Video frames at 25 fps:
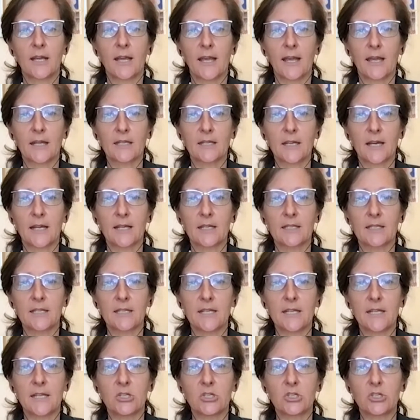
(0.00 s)
and I
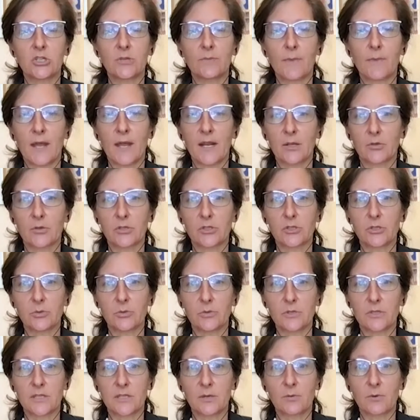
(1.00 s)
teach medical
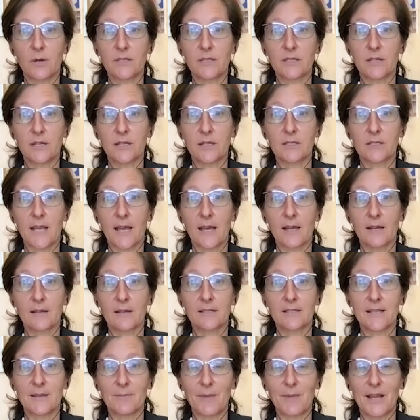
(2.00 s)
students and residents how to
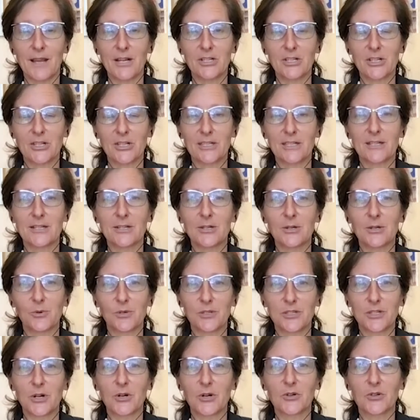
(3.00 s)
see patients and do
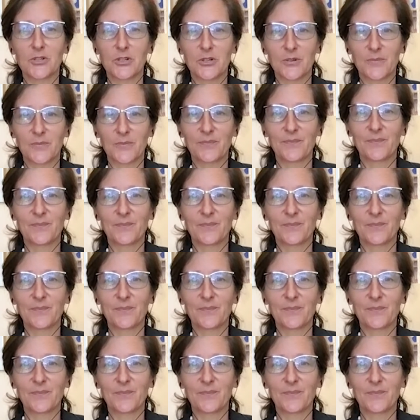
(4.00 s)
research.